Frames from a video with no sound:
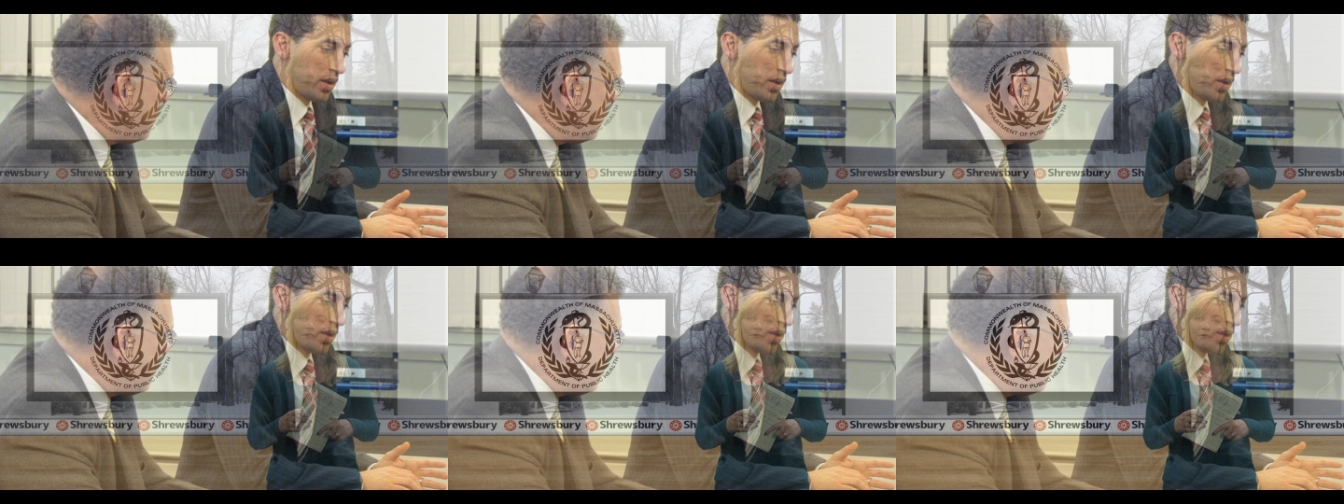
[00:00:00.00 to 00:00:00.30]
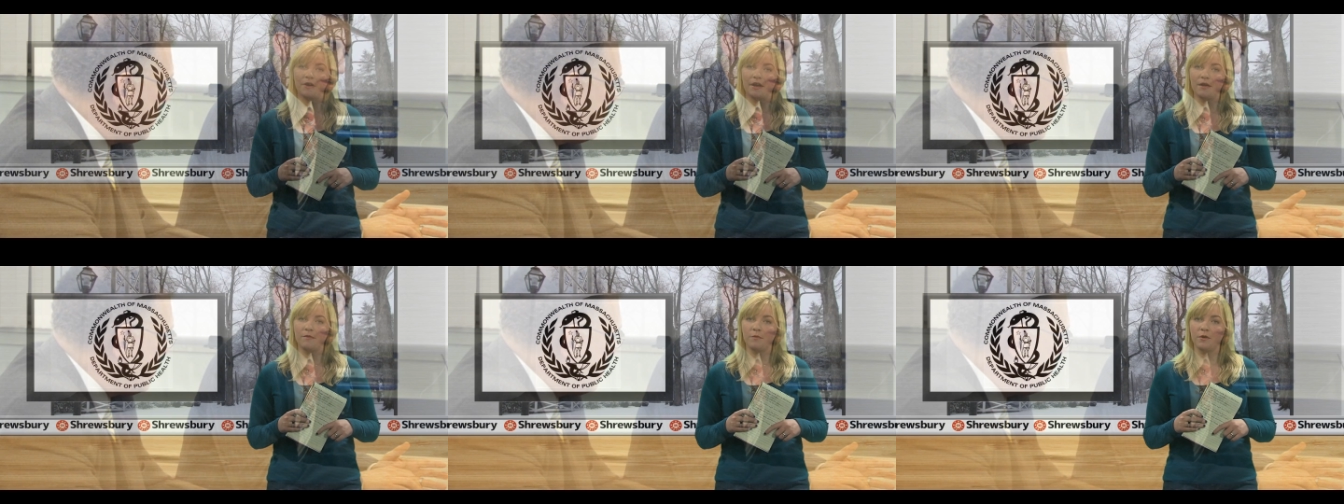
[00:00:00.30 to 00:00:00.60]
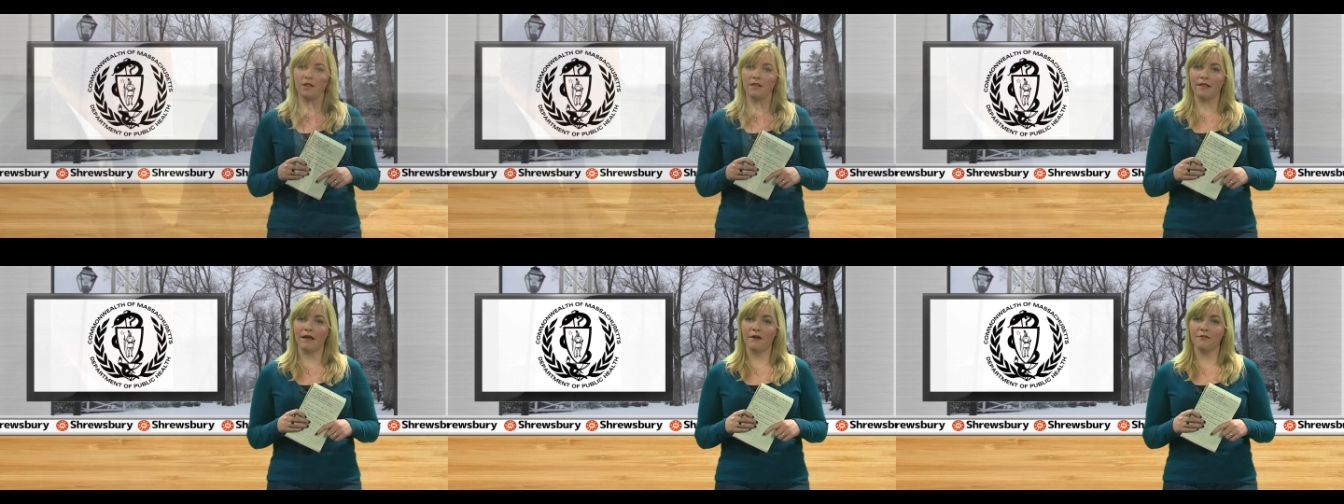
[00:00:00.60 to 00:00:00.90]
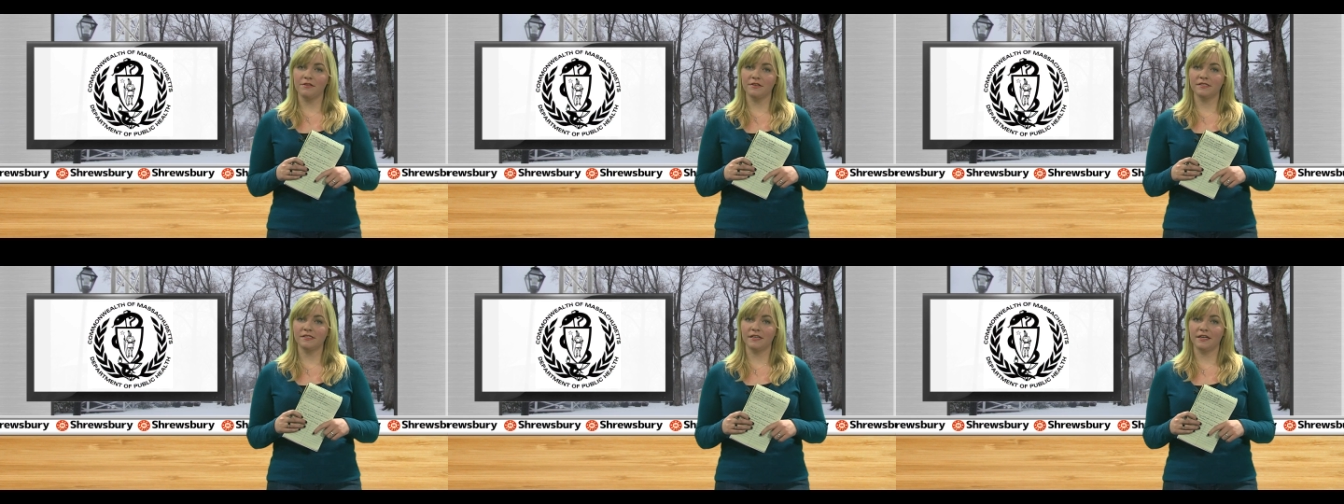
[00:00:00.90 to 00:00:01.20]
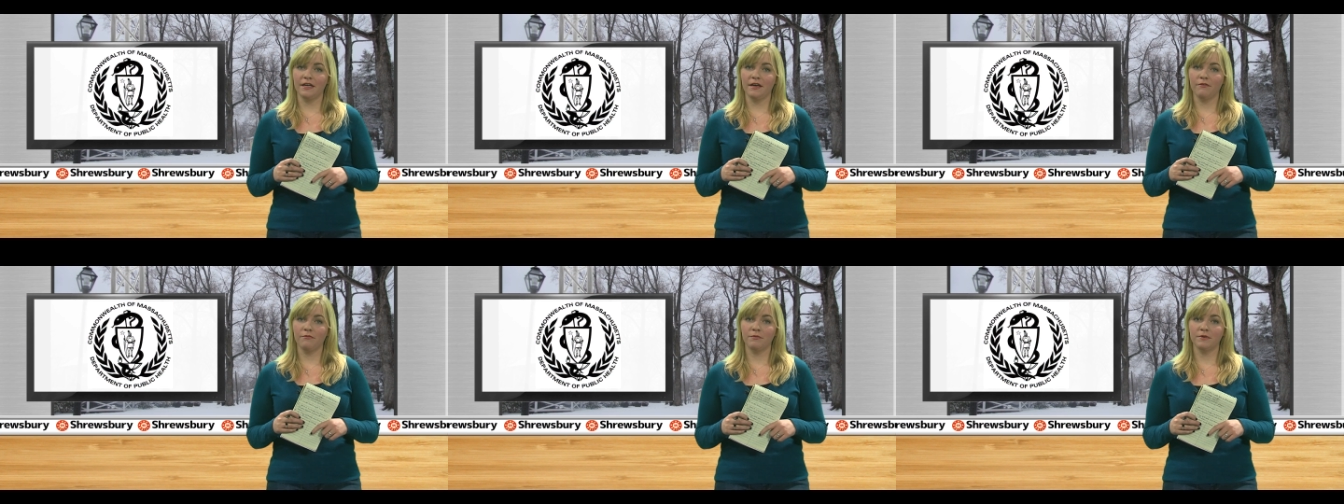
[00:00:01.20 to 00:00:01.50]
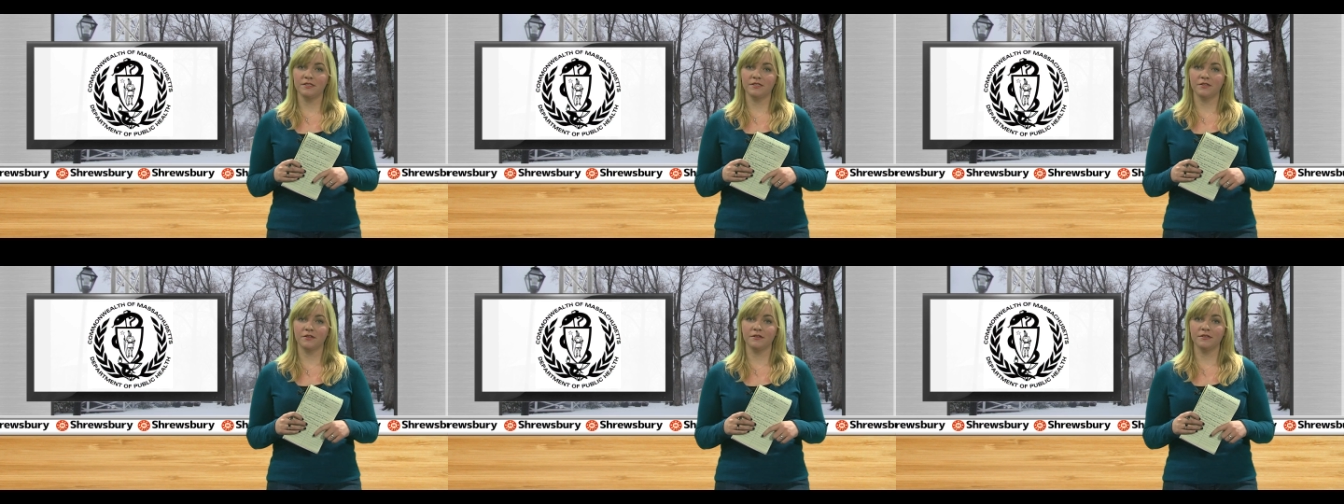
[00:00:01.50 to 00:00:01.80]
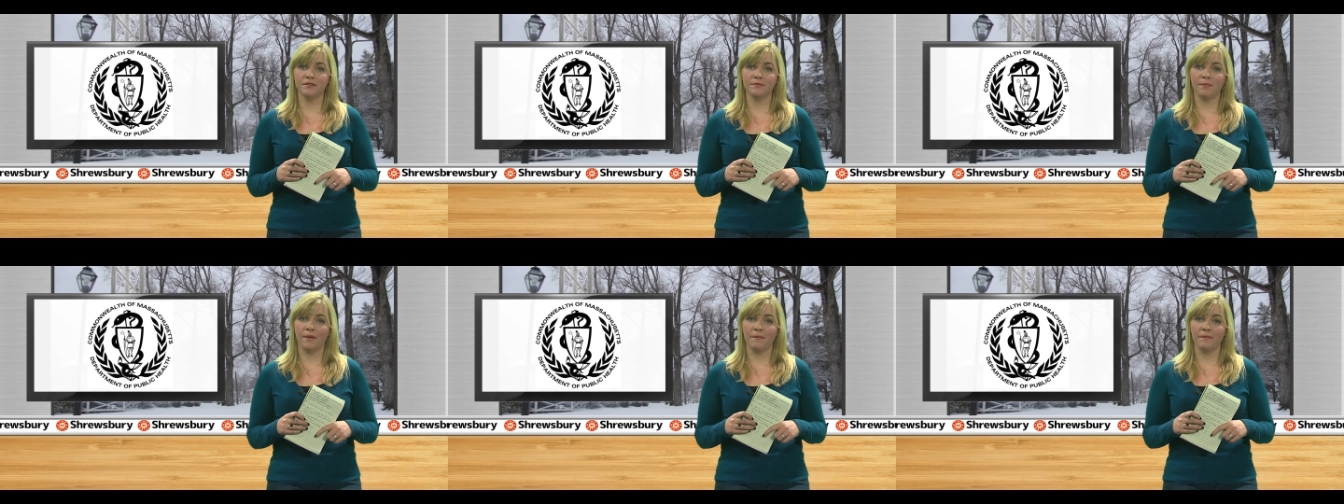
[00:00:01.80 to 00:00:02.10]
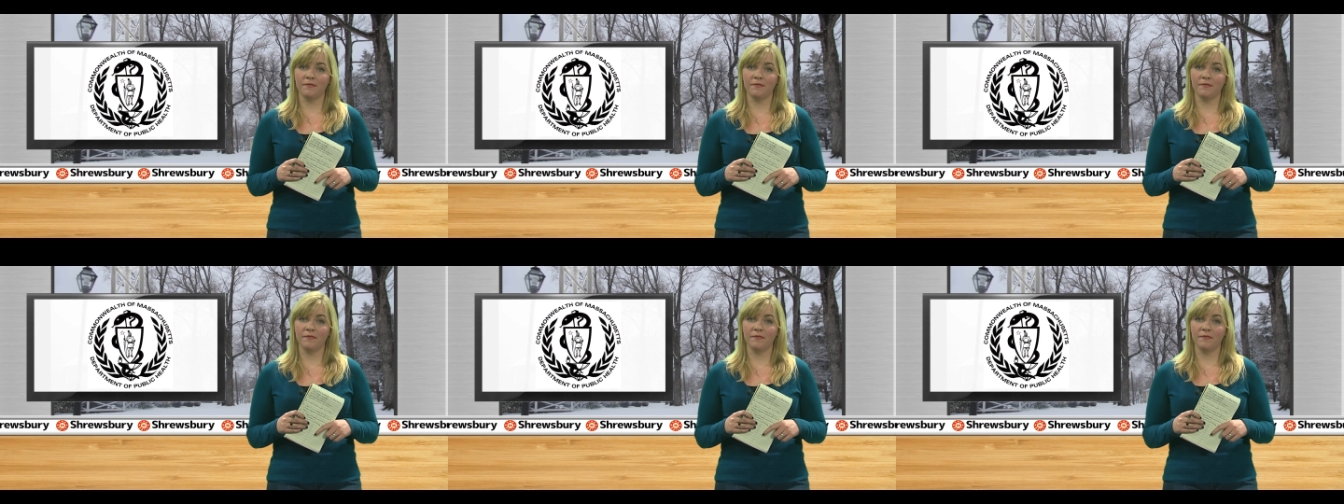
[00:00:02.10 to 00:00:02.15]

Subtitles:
This grant will allow the City of Worcester's